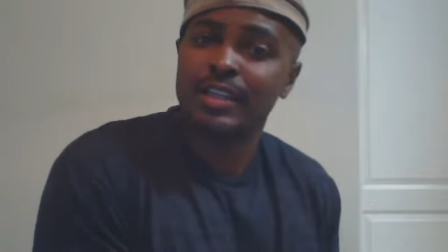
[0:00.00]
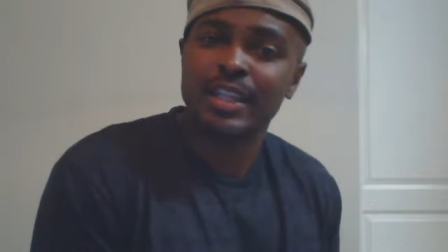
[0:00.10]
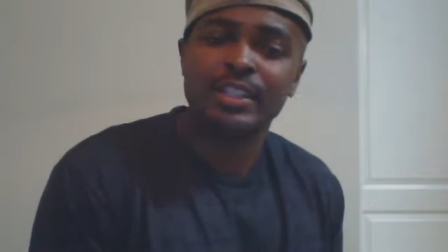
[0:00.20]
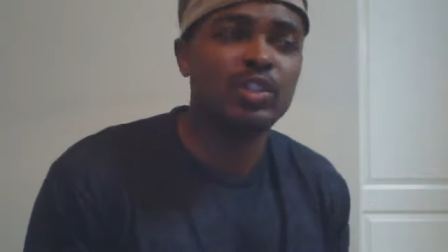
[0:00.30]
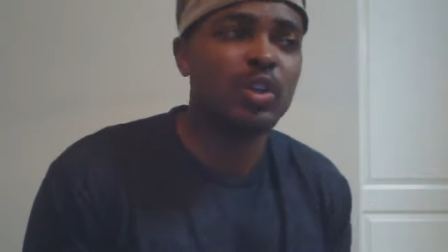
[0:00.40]

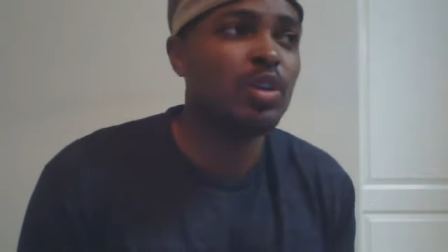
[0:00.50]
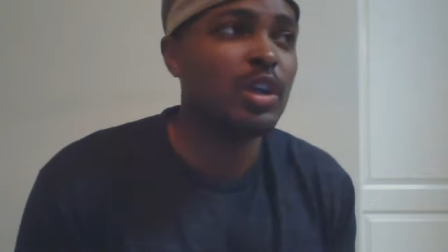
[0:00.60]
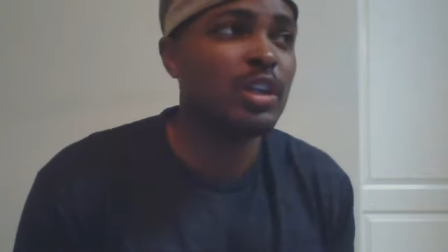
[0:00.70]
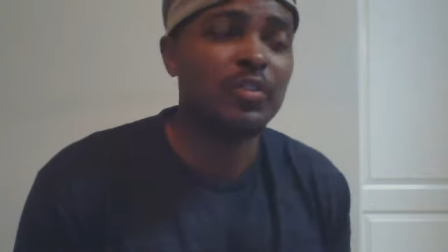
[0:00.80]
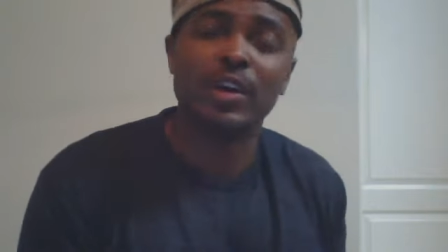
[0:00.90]
that it's no
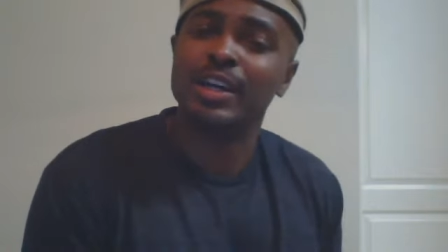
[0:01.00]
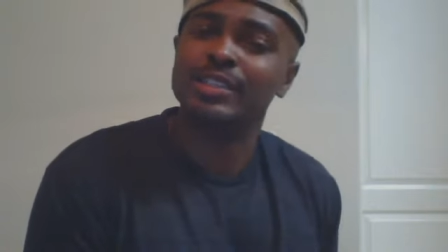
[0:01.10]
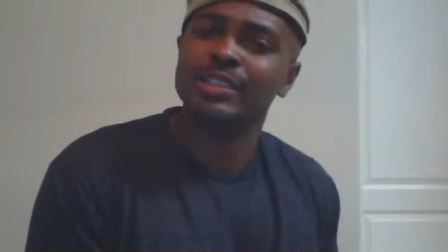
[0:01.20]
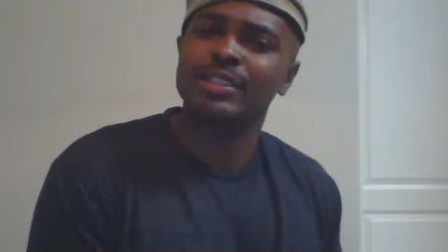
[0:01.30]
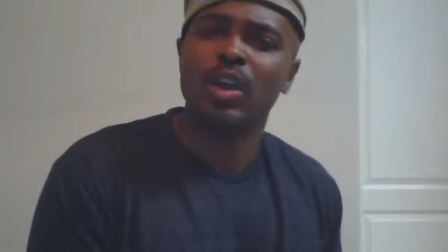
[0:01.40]
good. And for us
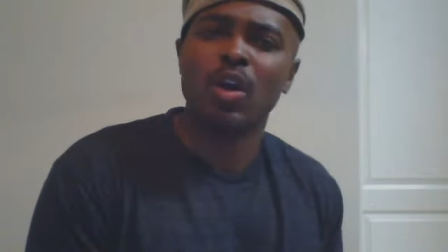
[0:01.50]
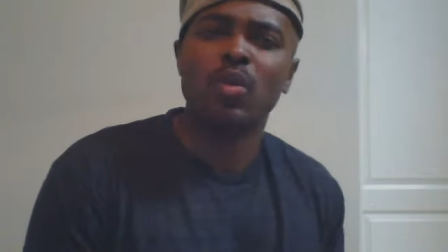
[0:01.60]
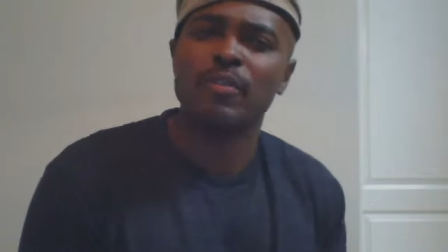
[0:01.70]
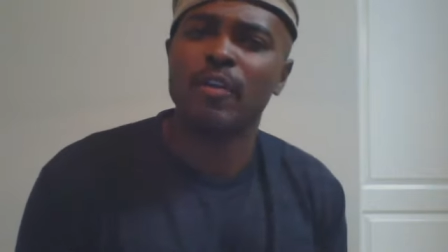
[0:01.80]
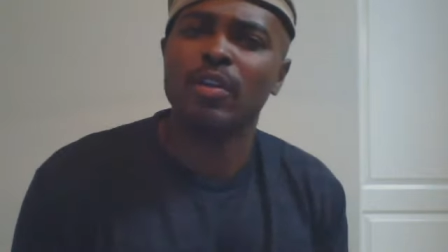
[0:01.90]
to say, oh,
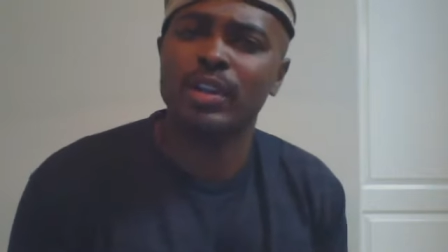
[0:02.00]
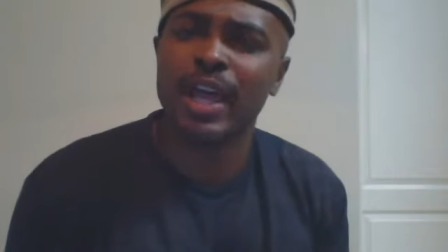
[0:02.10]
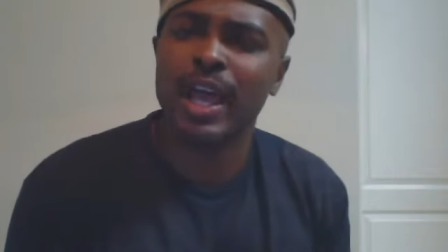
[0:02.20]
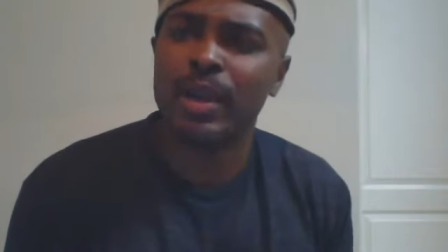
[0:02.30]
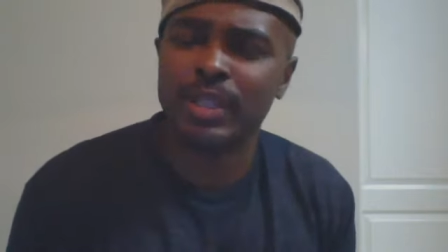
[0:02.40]
we'll fall in
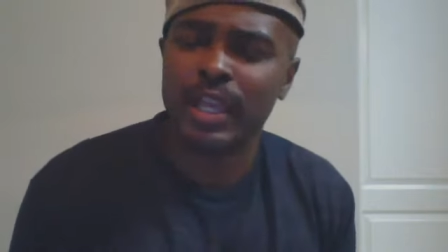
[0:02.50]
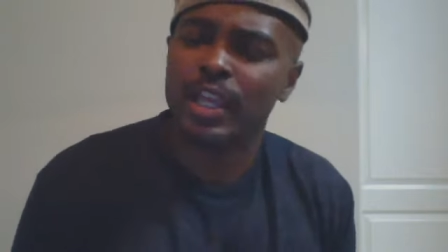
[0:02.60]
line with that.